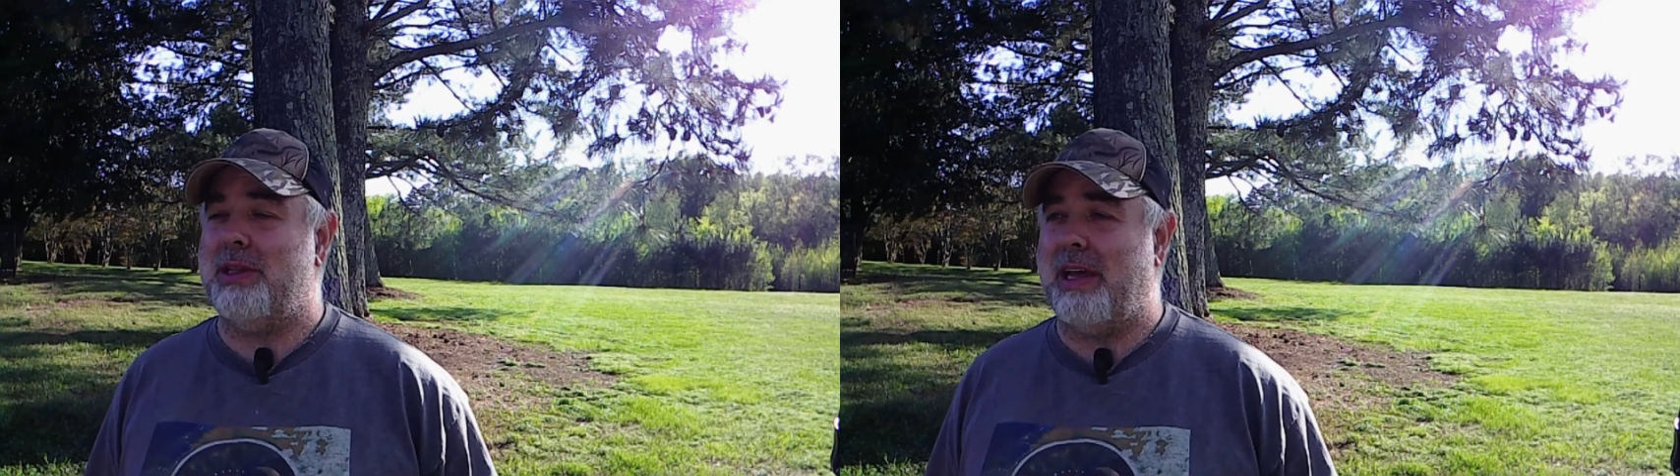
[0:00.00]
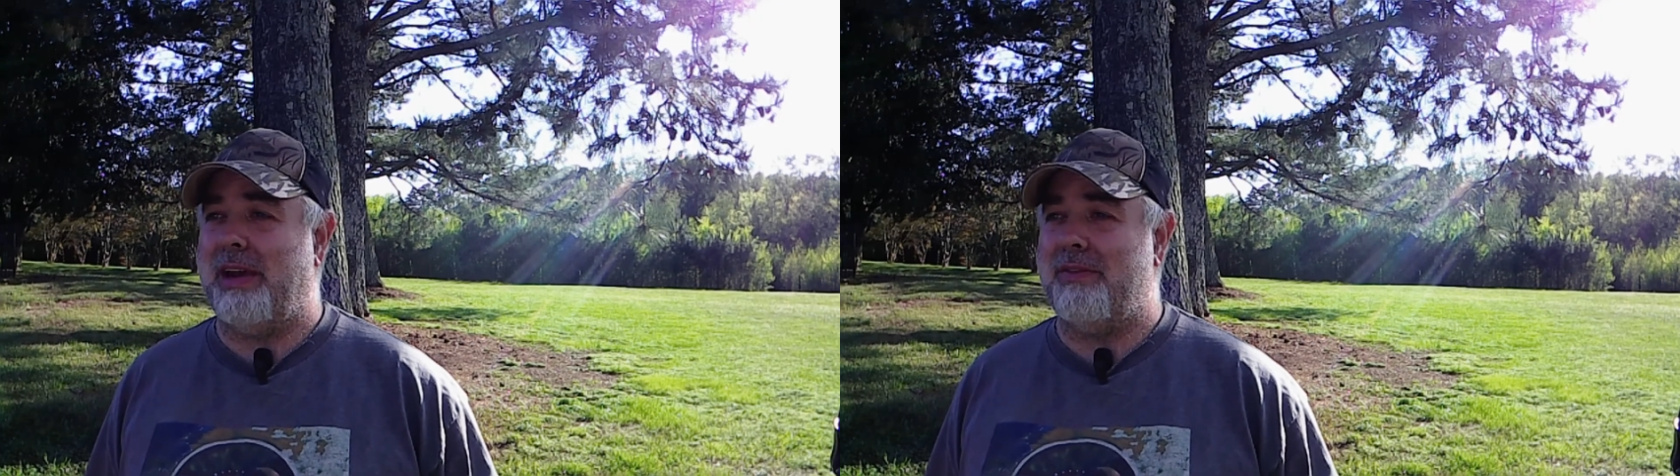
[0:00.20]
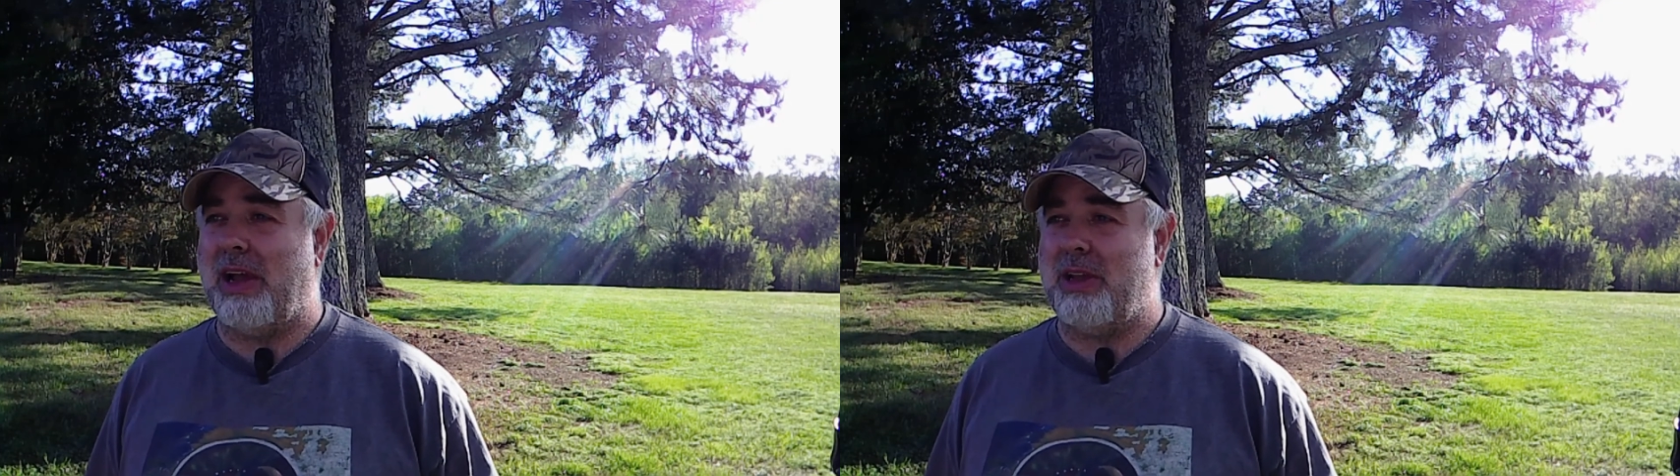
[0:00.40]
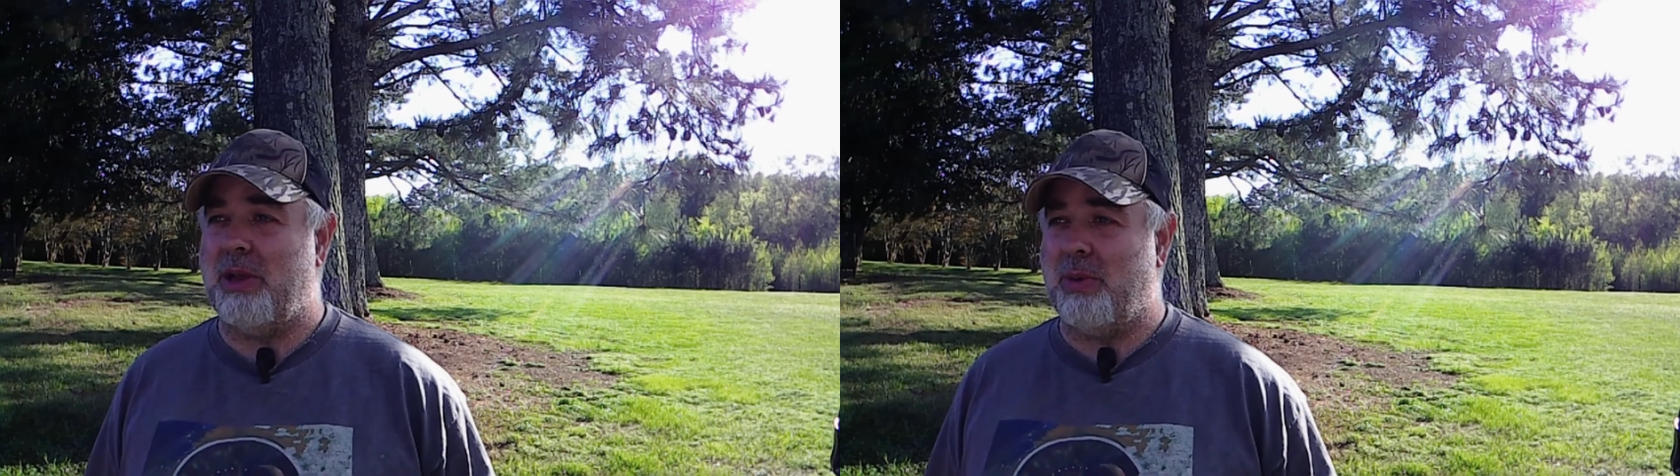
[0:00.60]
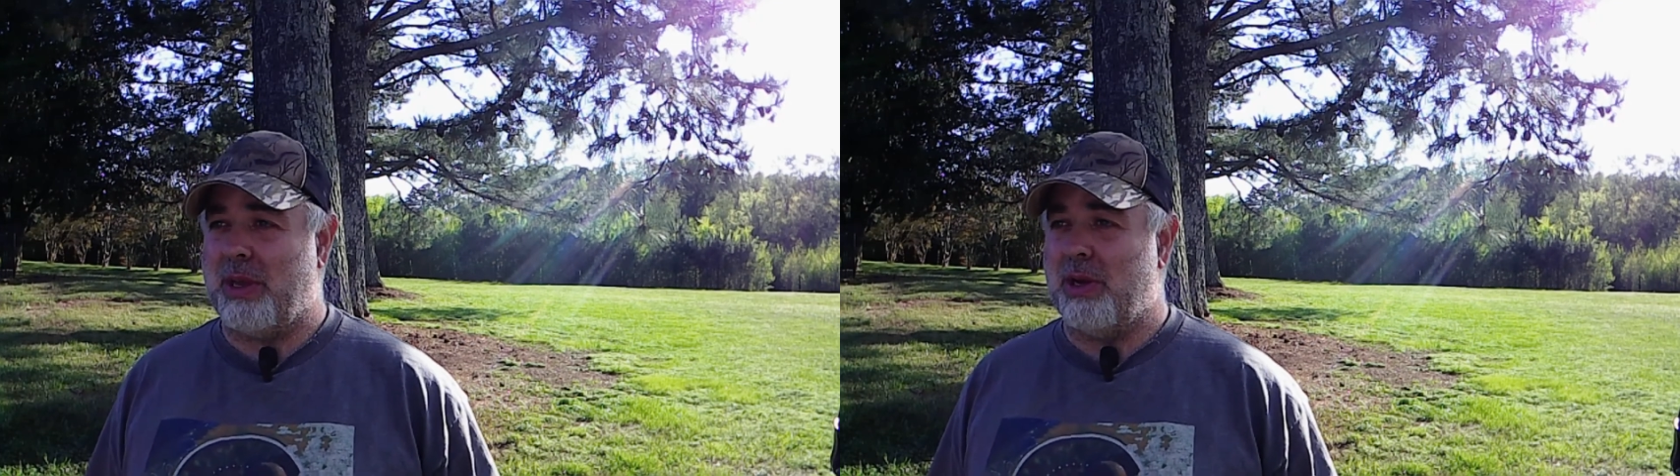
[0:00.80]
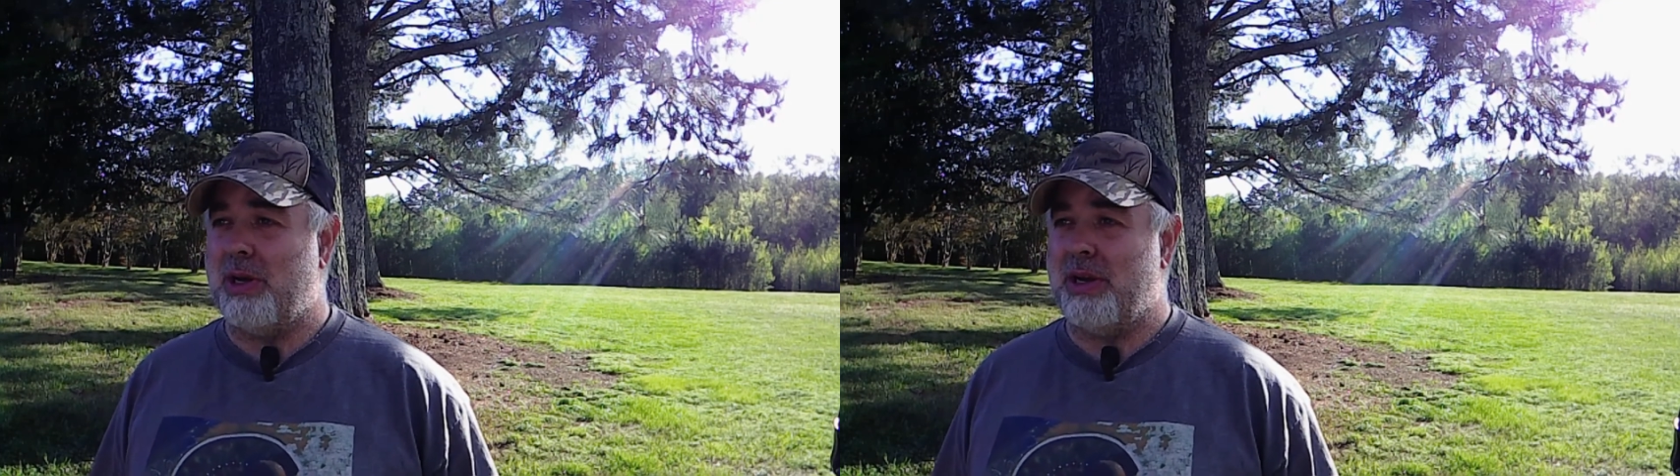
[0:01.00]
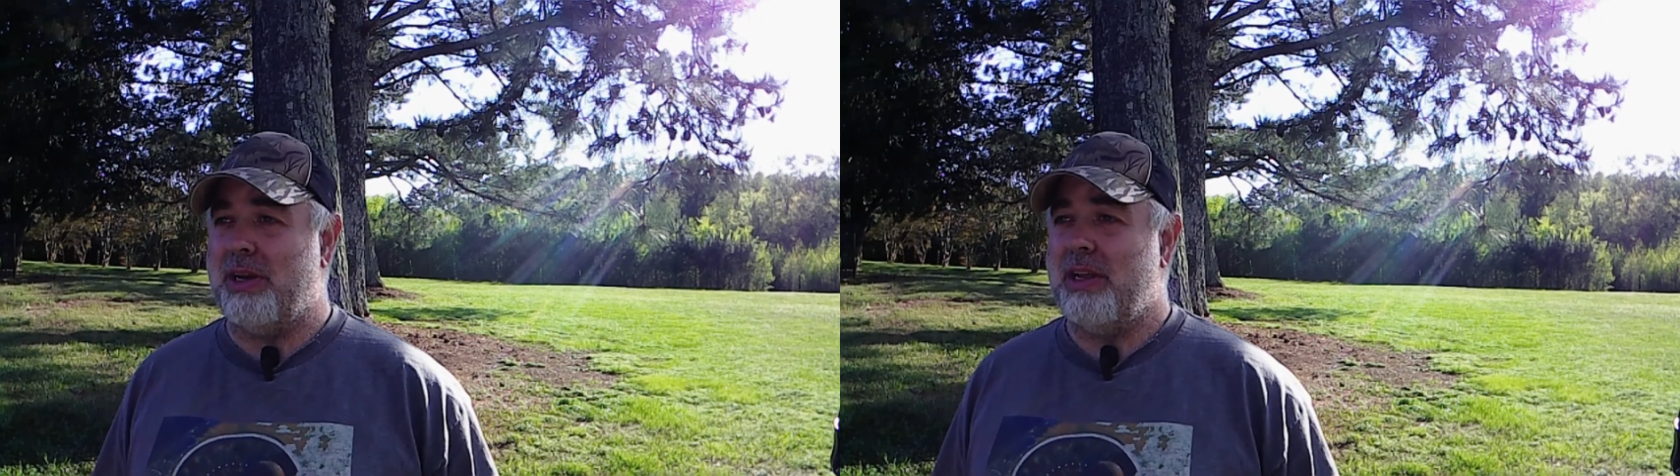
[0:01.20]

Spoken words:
that I've got going on.